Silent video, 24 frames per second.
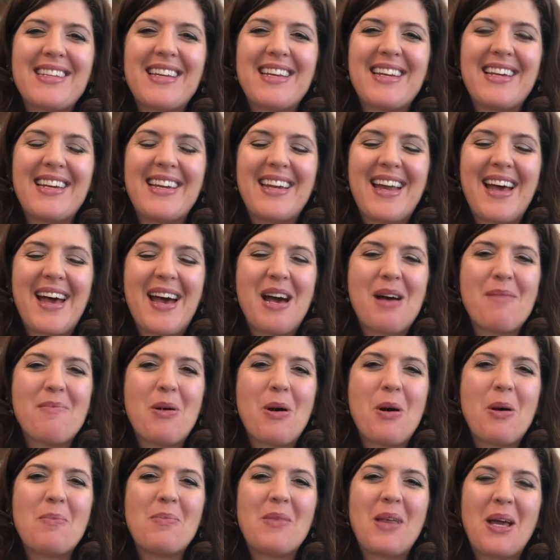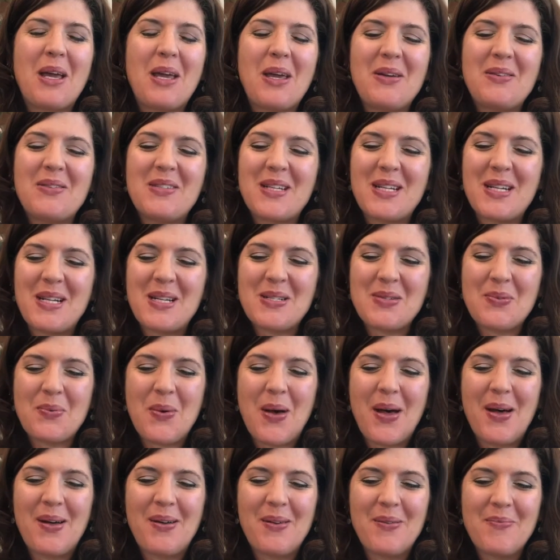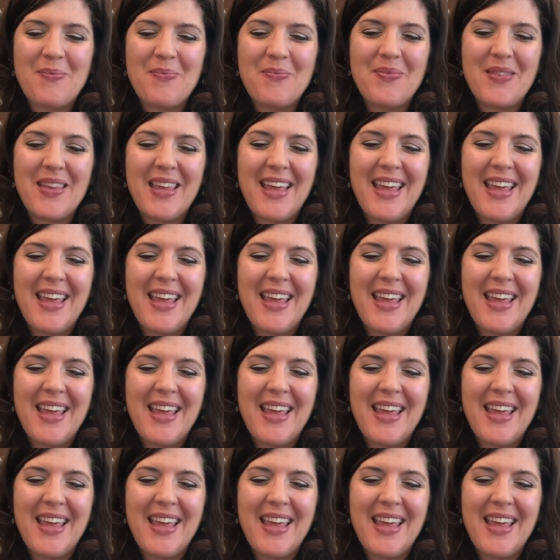and hope that you did as well.